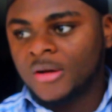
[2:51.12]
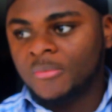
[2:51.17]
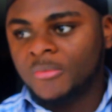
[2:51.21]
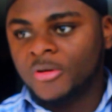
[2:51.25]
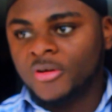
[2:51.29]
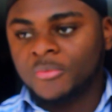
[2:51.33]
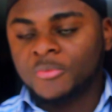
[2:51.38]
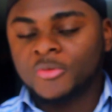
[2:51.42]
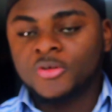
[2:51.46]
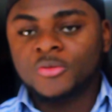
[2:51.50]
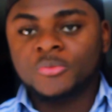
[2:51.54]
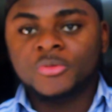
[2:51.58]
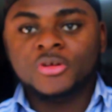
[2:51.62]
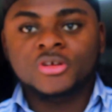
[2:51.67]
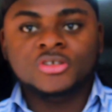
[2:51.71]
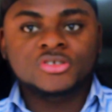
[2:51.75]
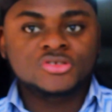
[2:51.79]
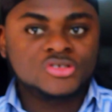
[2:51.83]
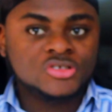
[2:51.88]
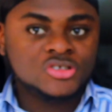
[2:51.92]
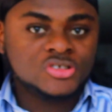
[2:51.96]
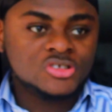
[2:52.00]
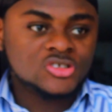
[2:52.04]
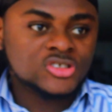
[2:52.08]
But I'm going to be
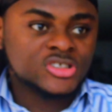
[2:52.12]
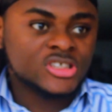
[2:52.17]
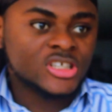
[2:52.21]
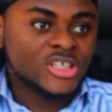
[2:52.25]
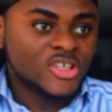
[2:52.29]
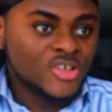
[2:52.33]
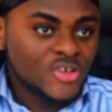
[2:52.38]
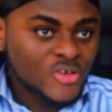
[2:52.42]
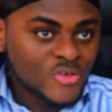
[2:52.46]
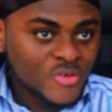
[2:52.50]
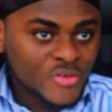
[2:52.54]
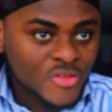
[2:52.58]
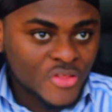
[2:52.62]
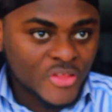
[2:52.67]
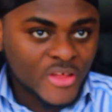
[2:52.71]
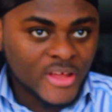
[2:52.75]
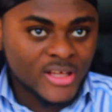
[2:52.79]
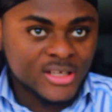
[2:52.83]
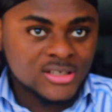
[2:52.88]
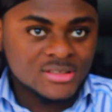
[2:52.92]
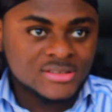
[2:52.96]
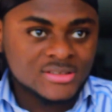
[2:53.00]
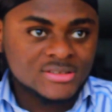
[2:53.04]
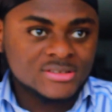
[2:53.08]
introducing new
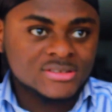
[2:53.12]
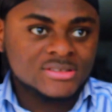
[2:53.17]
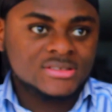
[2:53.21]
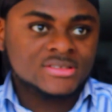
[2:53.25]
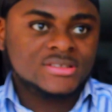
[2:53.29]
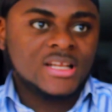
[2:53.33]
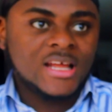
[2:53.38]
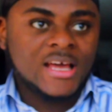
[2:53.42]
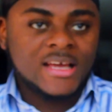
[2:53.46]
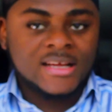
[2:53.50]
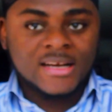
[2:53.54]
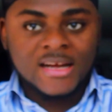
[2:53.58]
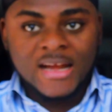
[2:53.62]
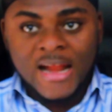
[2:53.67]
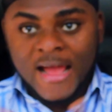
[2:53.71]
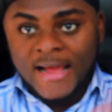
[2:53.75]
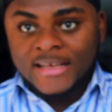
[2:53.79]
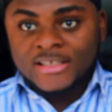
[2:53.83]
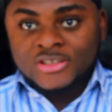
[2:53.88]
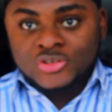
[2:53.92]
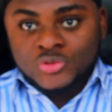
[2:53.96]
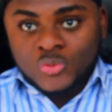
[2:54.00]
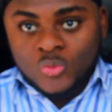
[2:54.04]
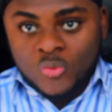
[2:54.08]
things like
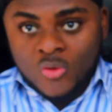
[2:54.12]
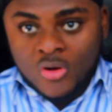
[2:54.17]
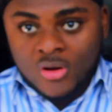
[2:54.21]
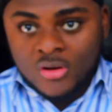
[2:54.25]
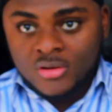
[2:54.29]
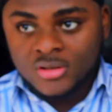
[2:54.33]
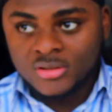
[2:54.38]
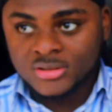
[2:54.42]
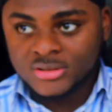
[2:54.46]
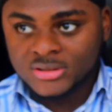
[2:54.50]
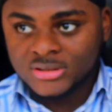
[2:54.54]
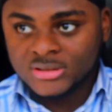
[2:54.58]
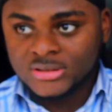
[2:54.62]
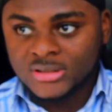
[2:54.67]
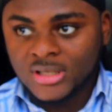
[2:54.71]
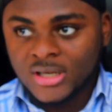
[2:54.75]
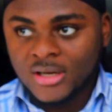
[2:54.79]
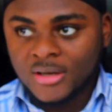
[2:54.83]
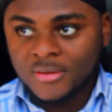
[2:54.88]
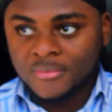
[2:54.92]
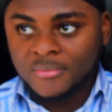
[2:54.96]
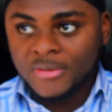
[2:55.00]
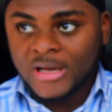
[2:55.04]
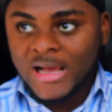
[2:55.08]
Lightworks,
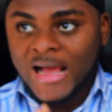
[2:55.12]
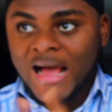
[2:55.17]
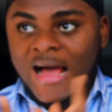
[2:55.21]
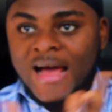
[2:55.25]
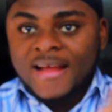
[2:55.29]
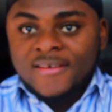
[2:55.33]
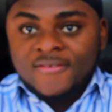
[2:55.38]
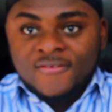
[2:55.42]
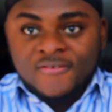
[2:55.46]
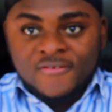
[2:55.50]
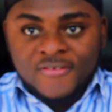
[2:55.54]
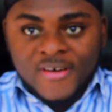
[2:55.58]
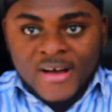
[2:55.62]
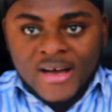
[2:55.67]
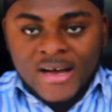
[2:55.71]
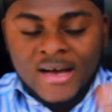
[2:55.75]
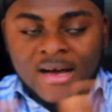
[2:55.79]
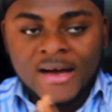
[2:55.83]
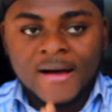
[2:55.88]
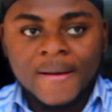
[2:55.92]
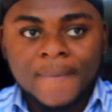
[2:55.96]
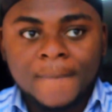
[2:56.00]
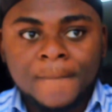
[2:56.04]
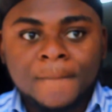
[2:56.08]

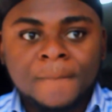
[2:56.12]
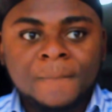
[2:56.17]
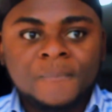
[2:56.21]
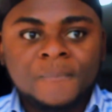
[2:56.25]
Canva,